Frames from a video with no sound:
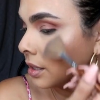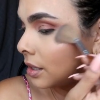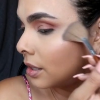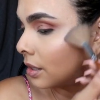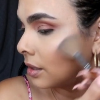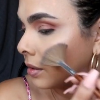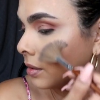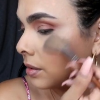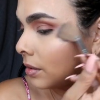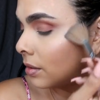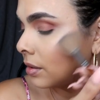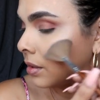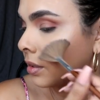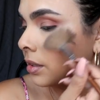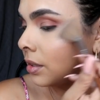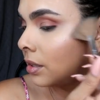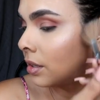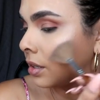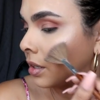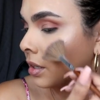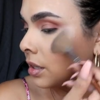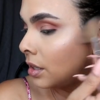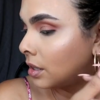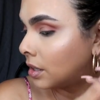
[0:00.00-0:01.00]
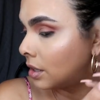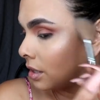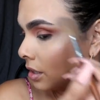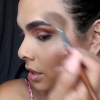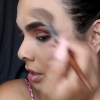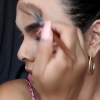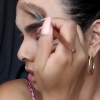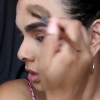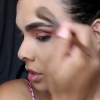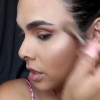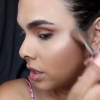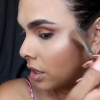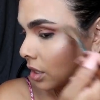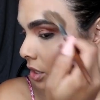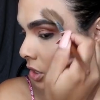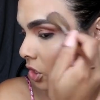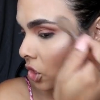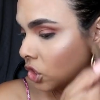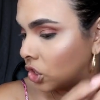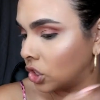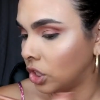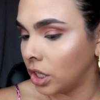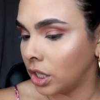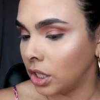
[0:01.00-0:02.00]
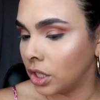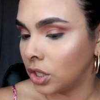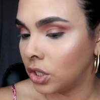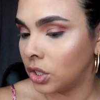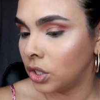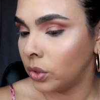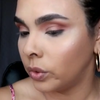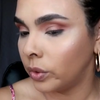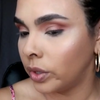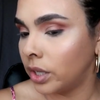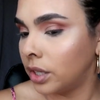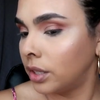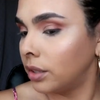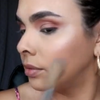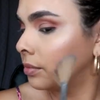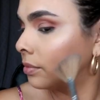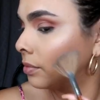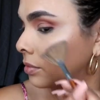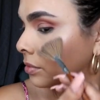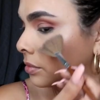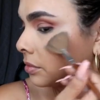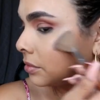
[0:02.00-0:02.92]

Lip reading: you know, sheen to it.